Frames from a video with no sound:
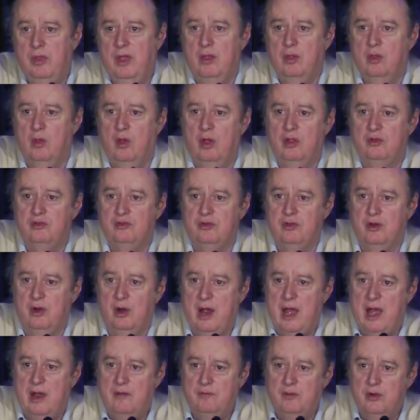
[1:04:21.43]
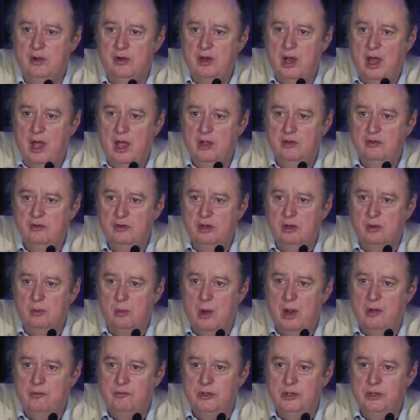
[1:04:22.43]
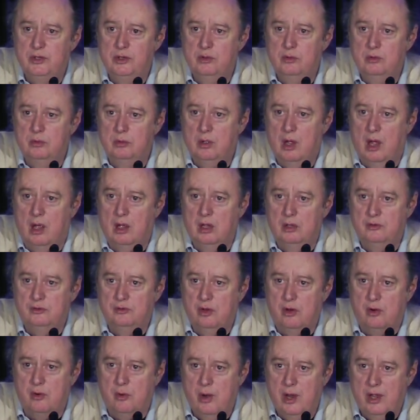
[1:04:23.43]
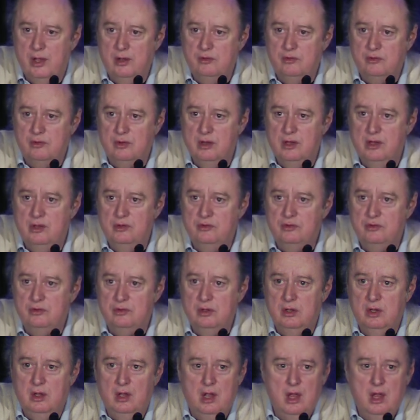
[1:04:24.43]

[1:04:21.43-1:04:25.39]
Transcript: They lost their advertising revenue uh, to Craigslist.